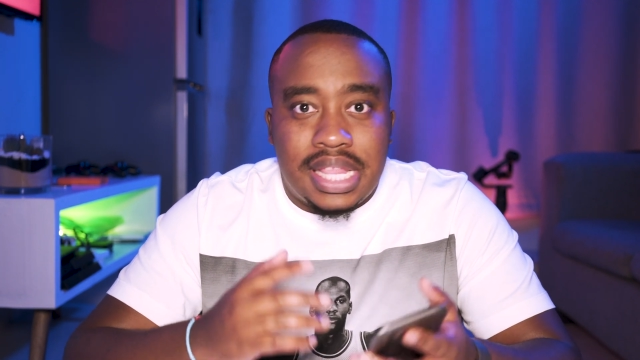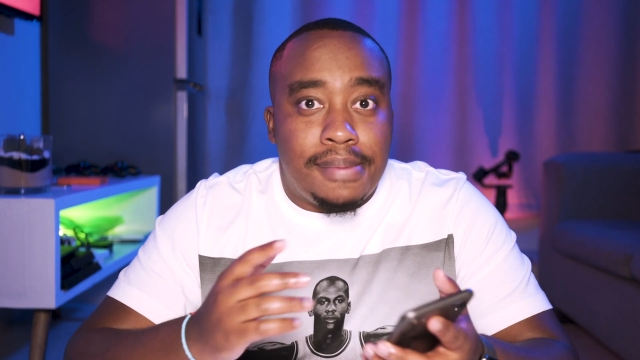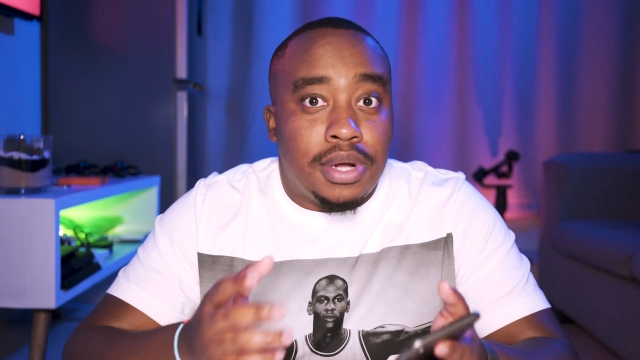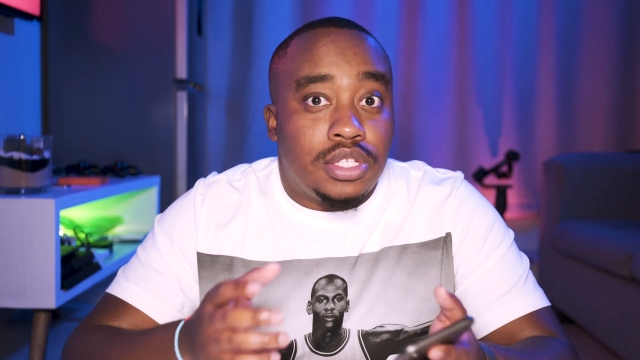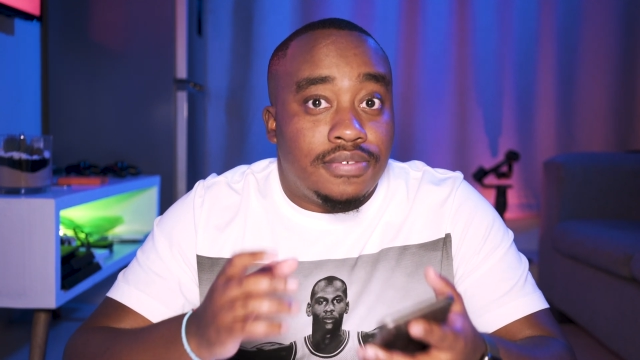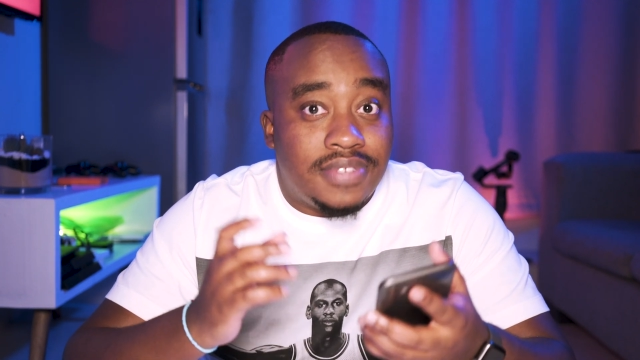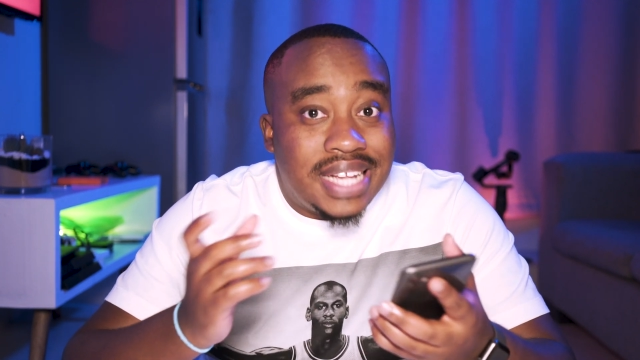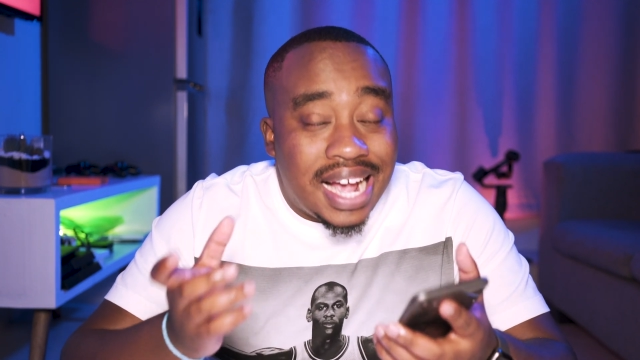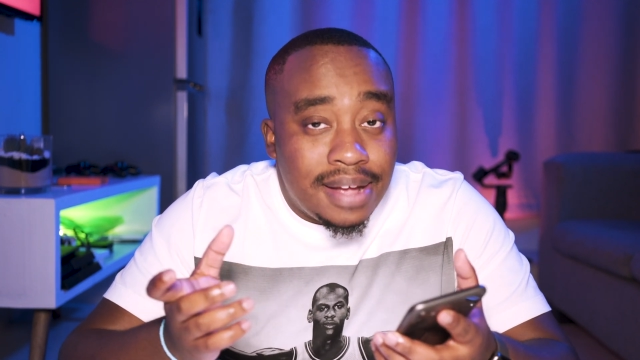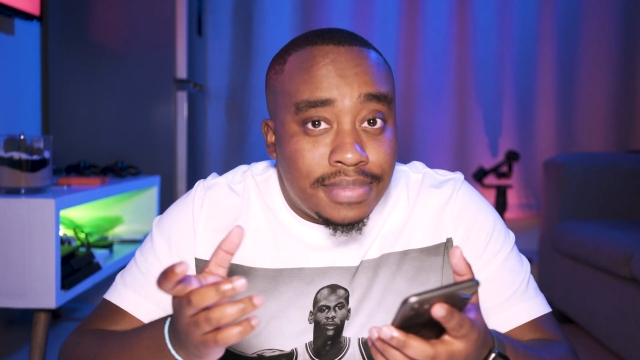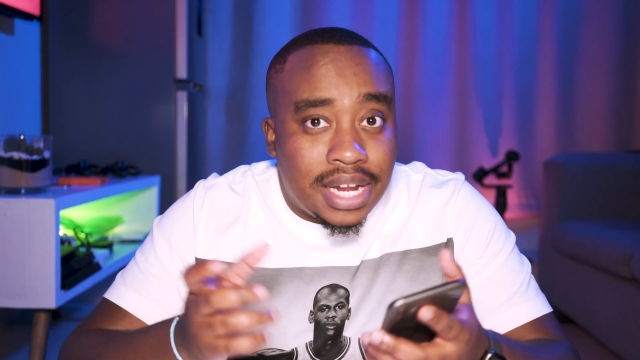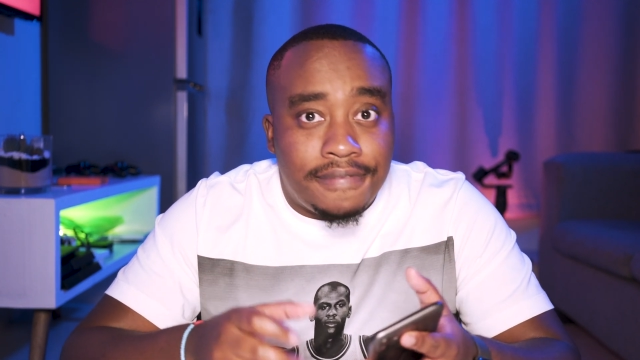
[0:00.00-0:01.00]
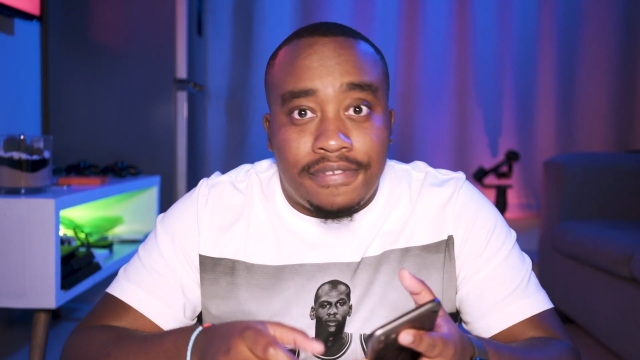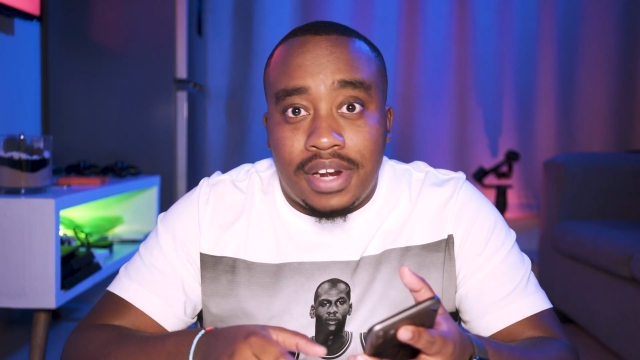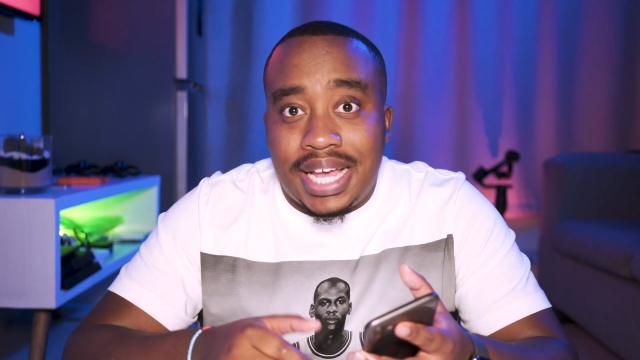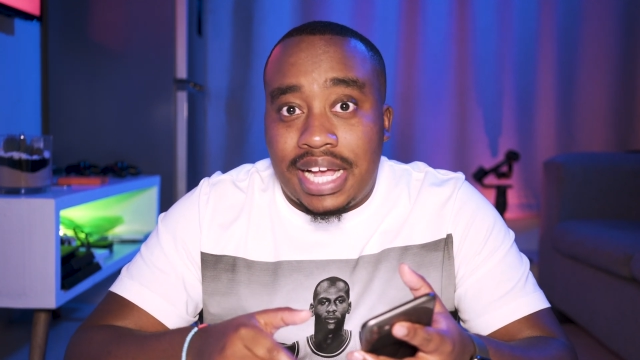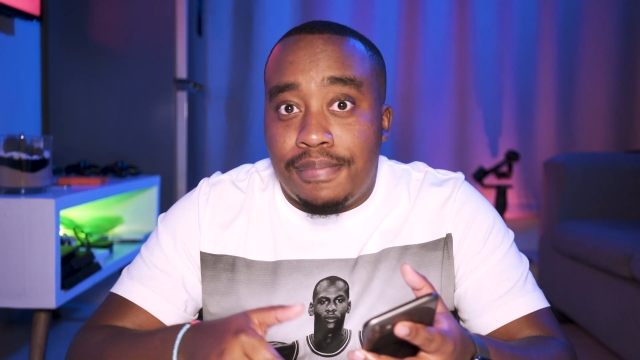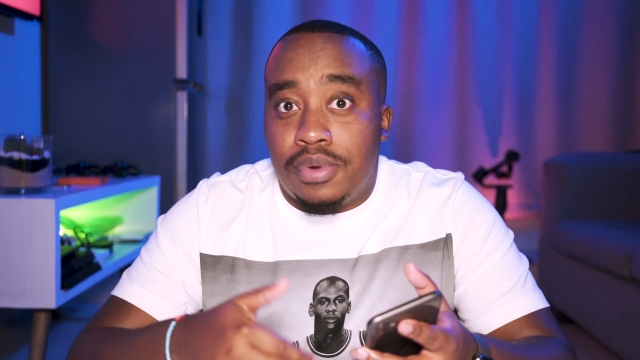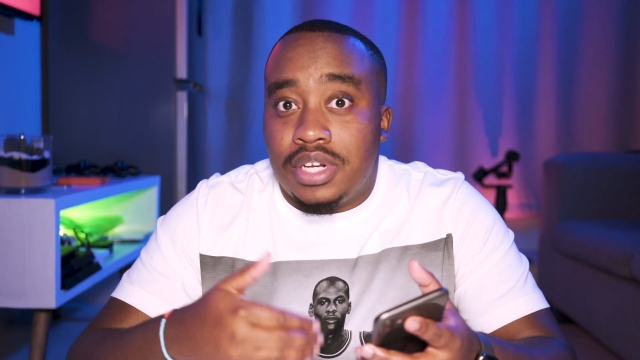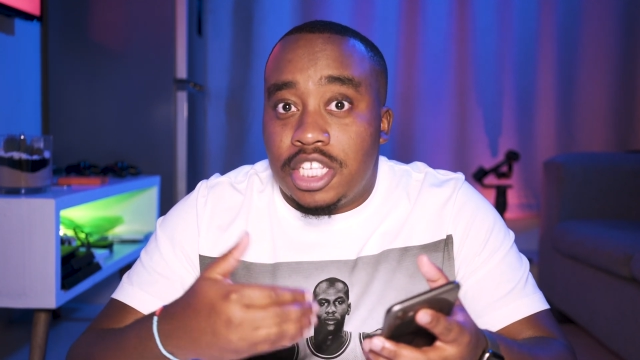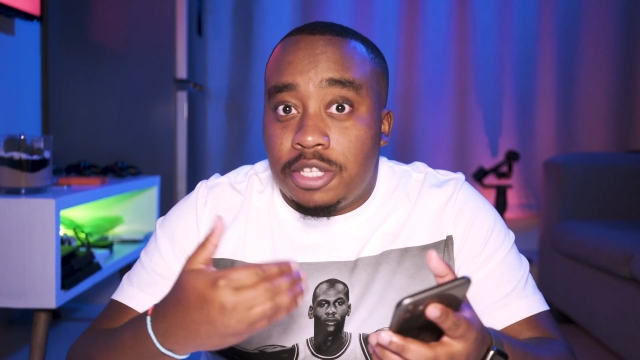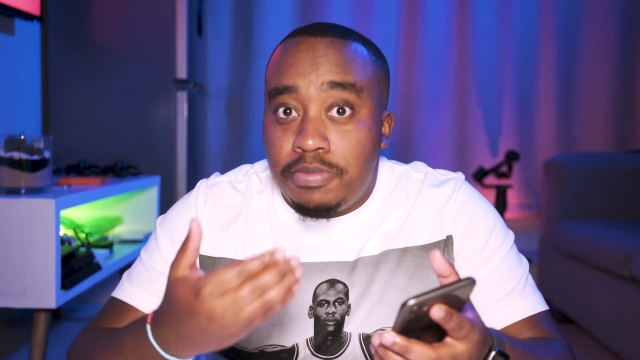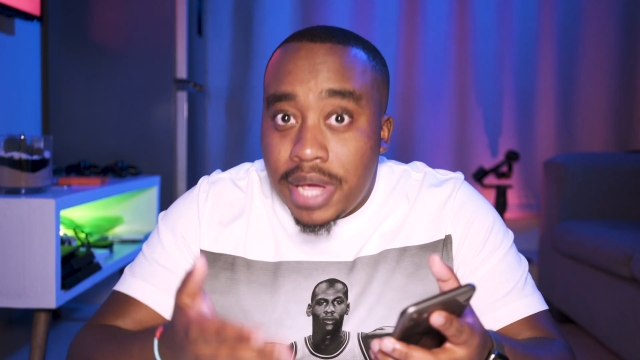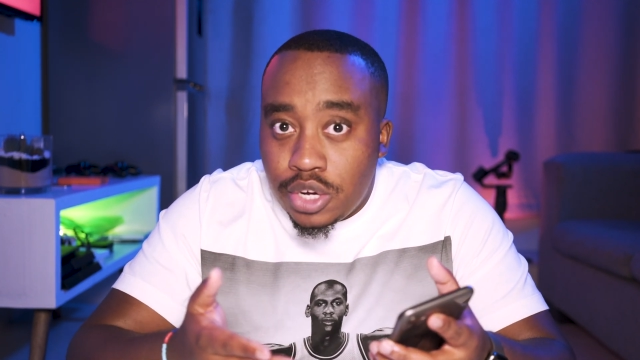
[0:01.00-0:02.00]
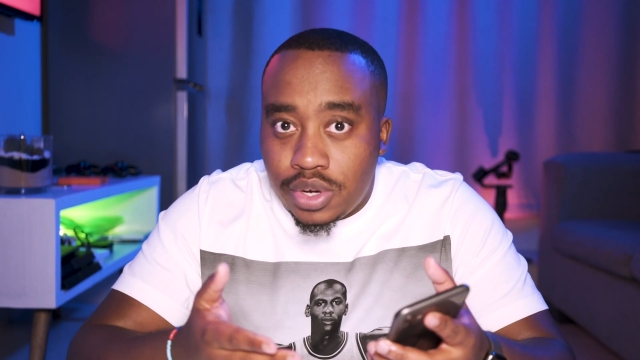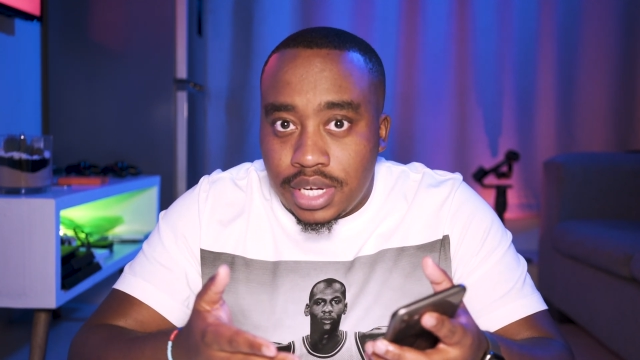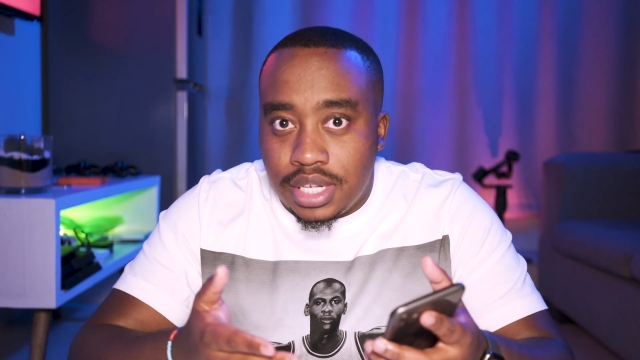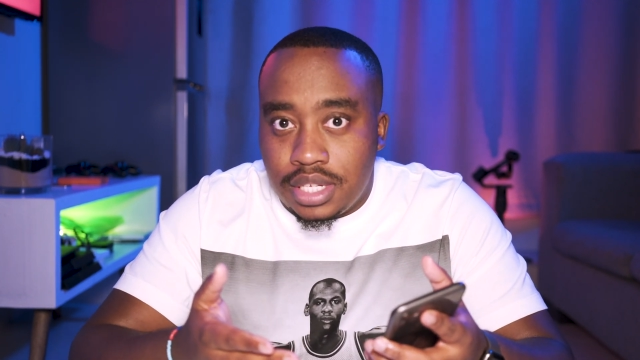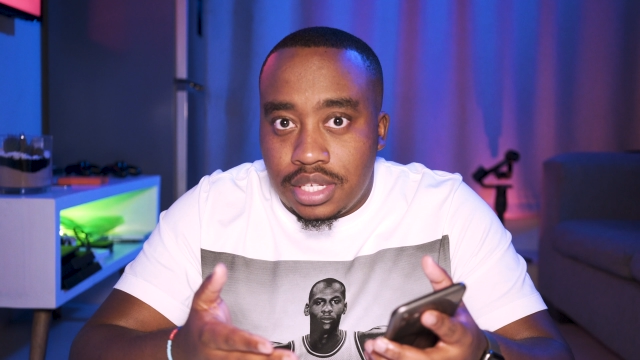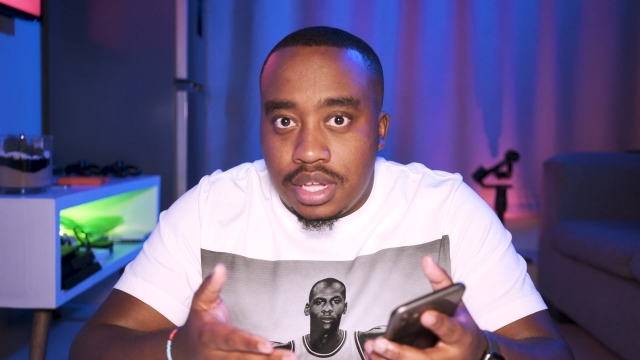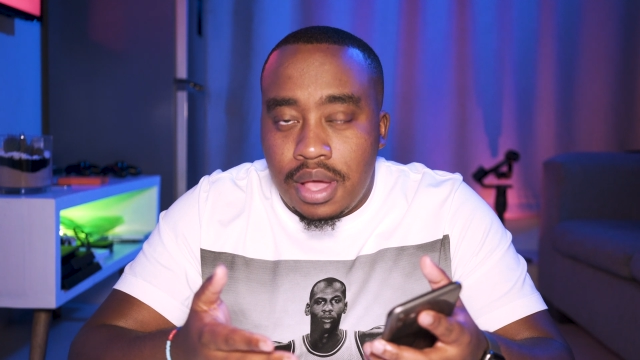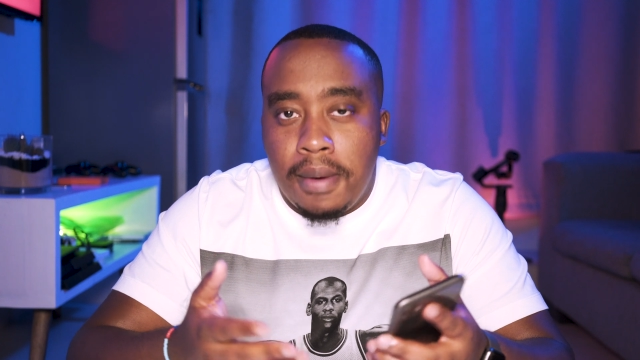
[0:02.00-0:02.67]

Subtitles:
the amount of time that I feel like I'm gonna spend on it.